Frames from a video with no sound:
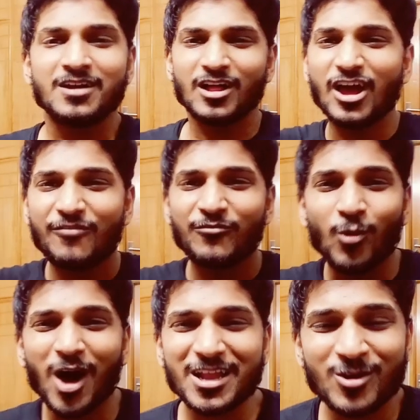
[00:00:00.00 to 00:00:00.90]
Hello
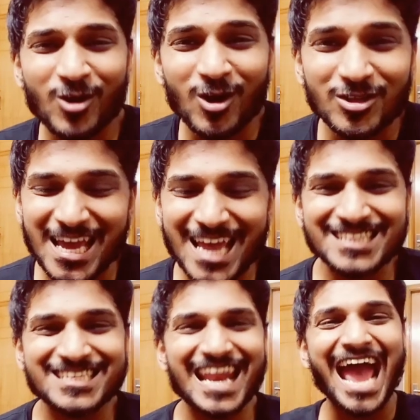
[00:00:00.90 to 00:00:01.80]
everyone, here all day
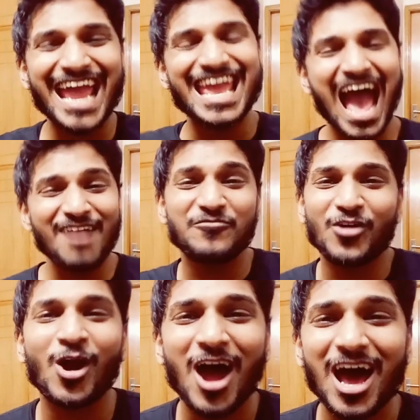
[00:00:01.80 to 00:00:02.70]
today, I'm
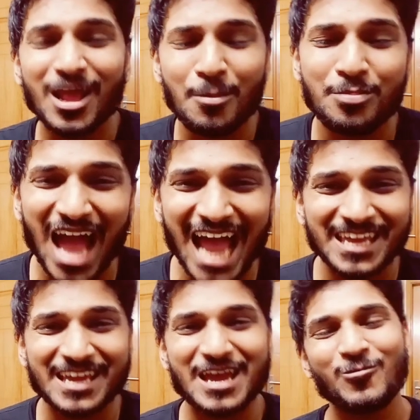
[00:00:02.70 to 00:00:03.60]
Ferhat, back
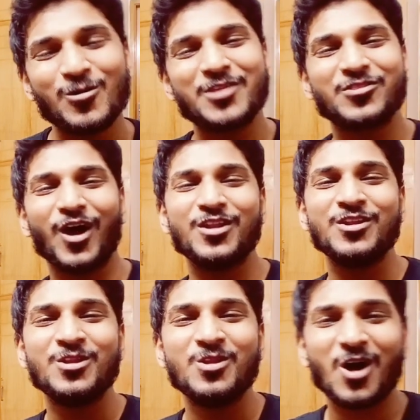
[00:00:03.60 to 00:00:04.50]
again with
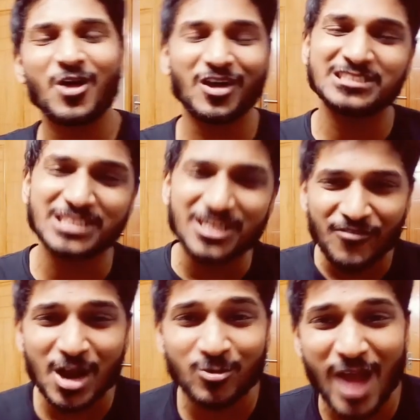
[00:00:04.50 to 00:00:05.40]
another
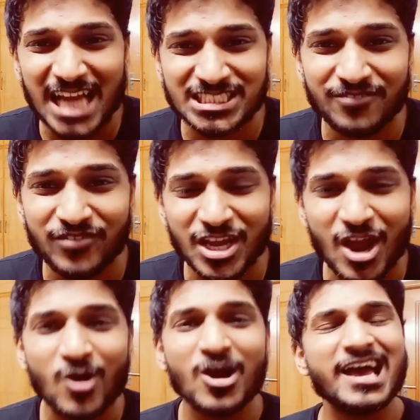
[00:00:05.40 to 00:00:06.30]
Gfriend reaction
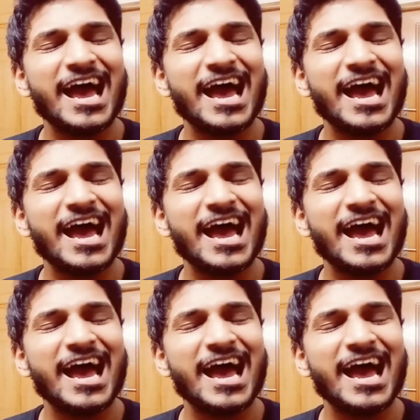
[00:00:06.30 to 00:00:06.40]
video.